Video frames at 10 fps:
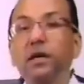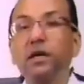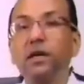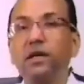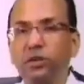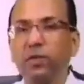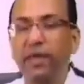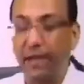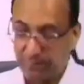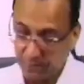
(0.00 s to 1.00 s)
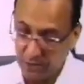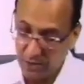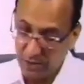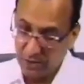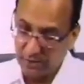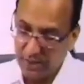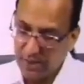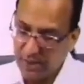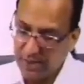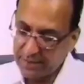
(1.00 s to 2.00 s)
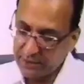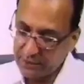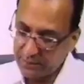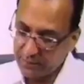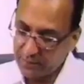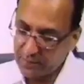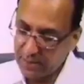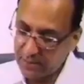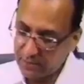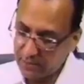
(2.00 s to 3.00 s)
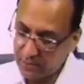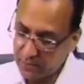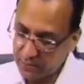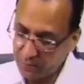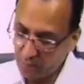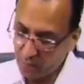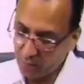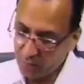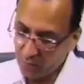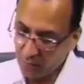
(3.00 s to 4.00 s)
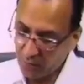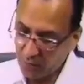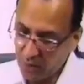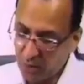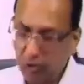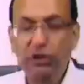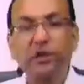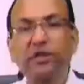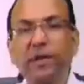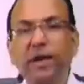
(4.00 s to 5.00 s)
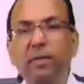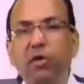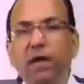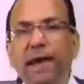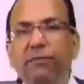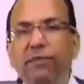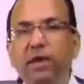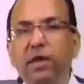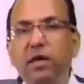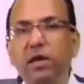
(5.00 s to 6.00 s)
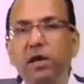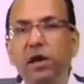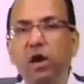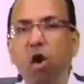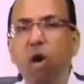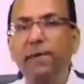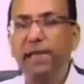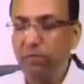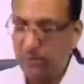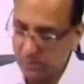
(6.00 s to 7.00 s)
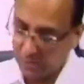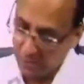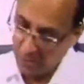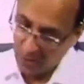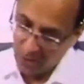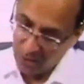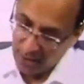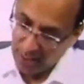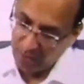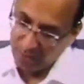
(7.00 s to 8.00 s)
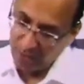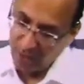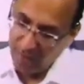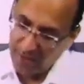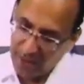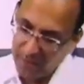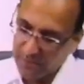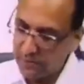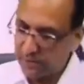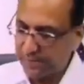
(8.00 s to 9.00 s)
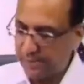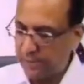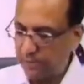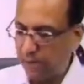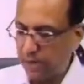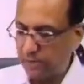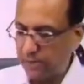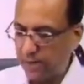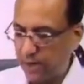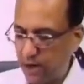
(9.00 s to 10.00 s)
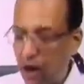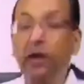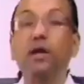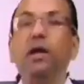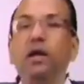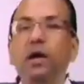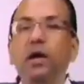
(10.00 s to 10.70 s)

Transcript: This is one thing. Second thing is that a question is coming about the inferior oblique muscle. Inferior oblique muscle is passing under